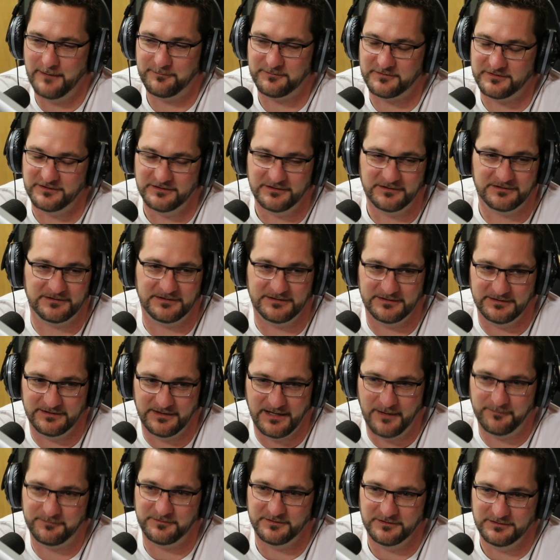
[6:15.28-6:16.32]
Absolutely,
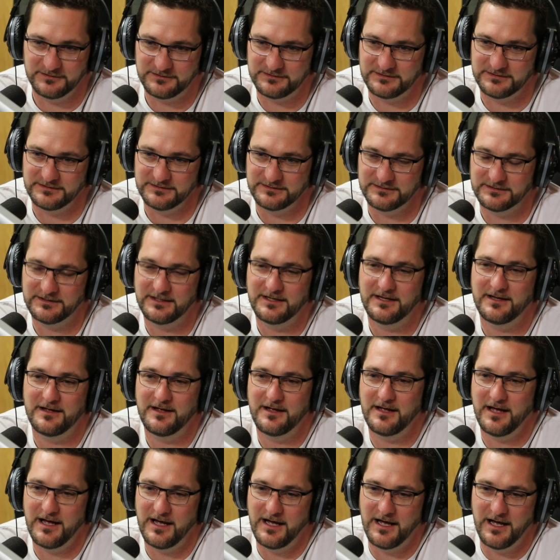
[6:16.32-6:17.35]
absolutely.
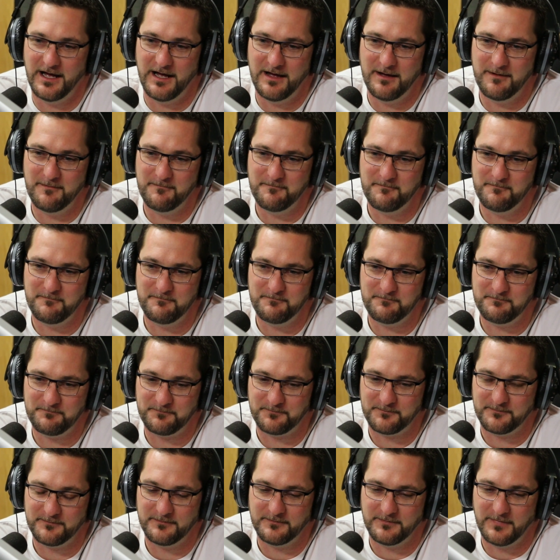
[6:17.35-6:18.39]
I
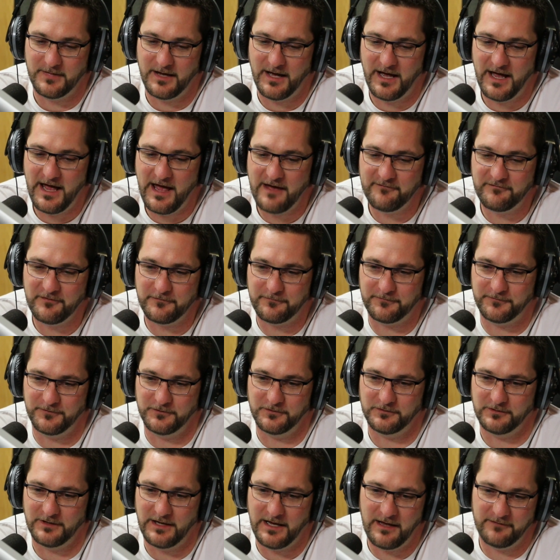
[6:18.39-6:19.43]
have a
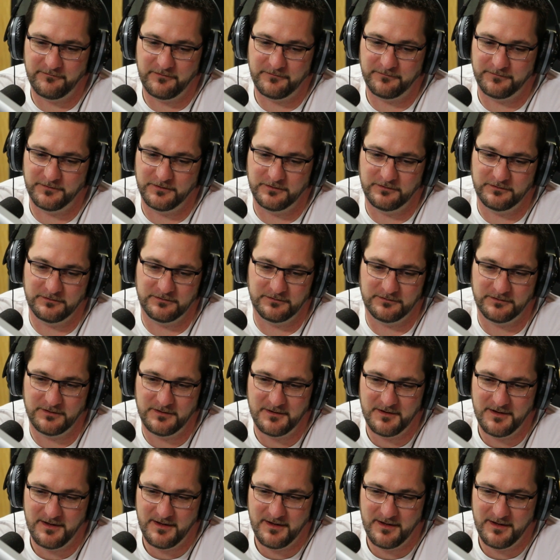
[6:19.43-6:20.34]
few